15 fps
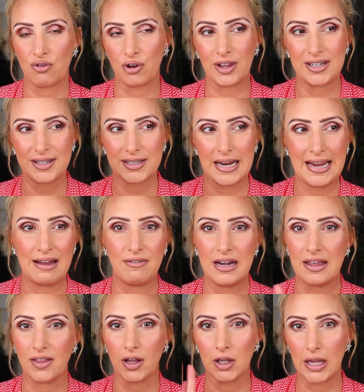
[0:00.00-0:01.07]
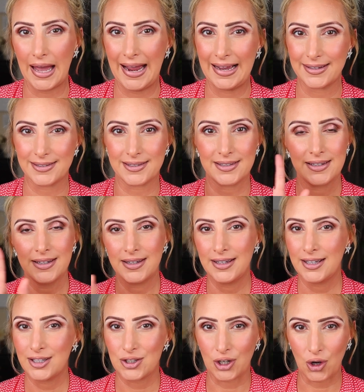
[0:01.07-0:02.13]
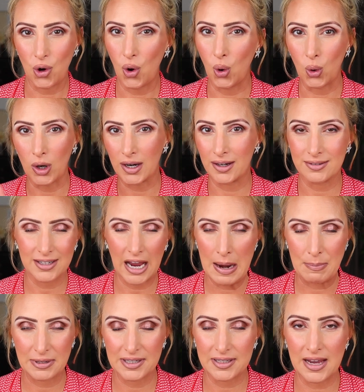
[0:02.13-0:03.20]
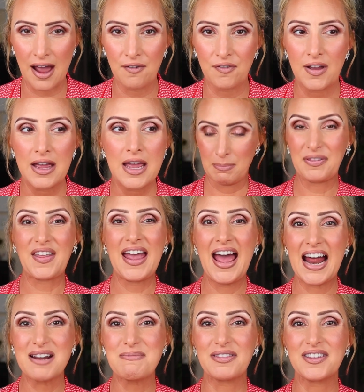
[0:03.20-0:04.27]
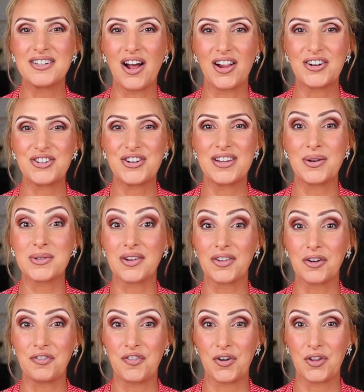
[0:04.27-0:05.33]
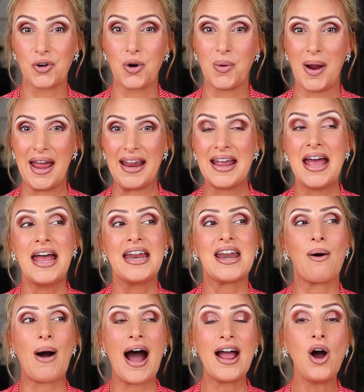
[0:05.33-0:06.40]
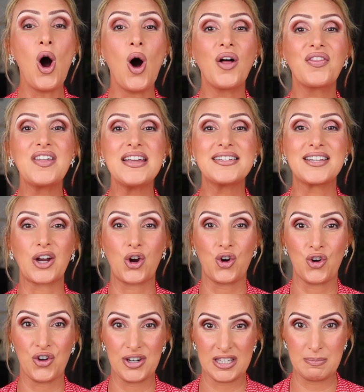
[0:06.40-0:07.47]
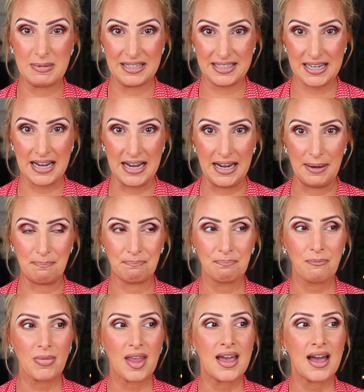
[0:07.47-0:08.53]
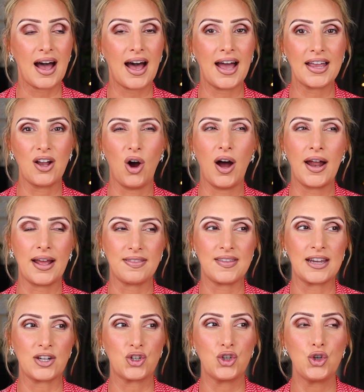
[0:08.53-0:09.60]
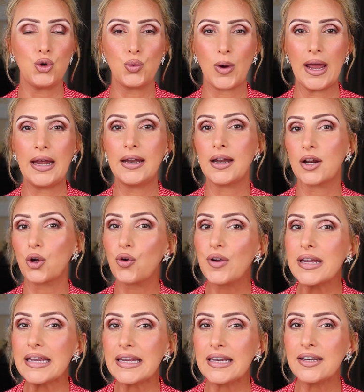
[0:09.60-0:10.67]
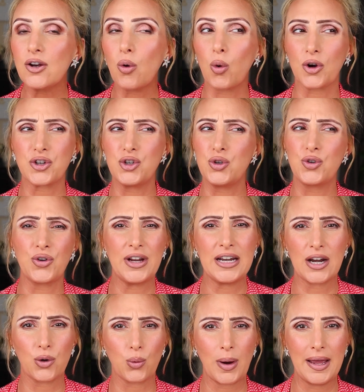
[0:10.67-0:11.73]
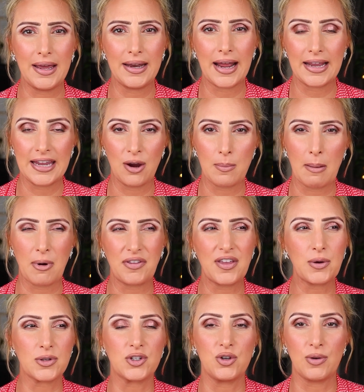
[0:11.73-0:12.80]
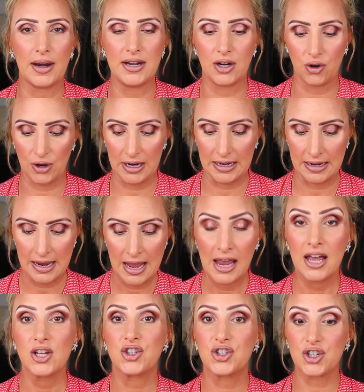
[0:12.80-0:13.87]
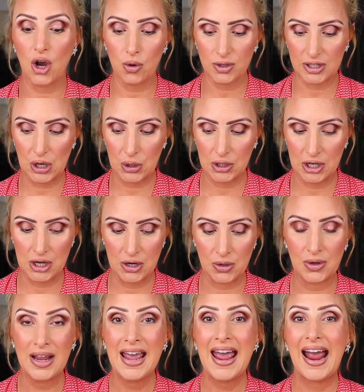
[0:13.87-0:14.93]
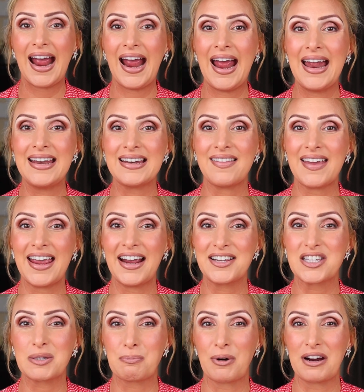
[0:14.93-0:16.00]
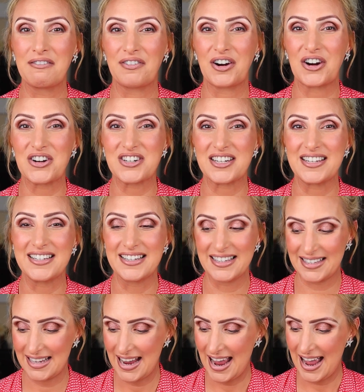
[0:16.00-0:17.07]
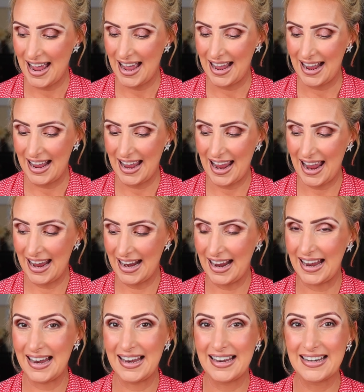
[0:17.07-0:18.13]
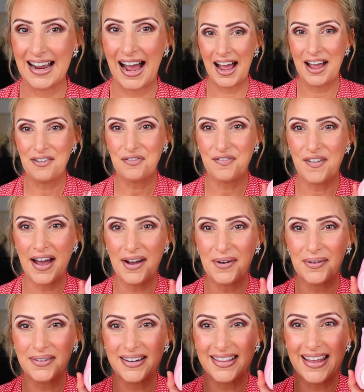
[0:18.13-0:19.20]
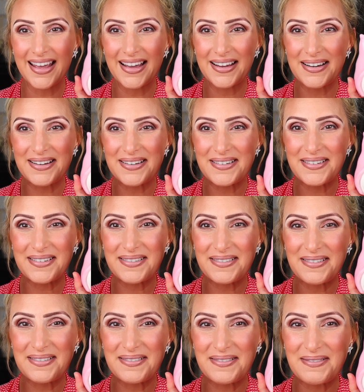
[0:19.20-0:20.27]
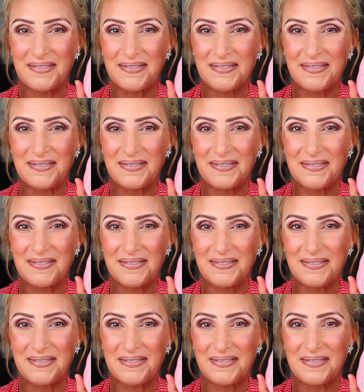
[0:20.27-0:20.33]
It really doesn't have any of the glass decor type of stuff, but they had them at the Dollar Tree that was a little further away. Now I hauled these at Christmas time. I got, I think, 2 red and a green, or 2 green and a red. I can't remember. I think it was 2 red and a green. So cute. And they had spring versions, and I found them.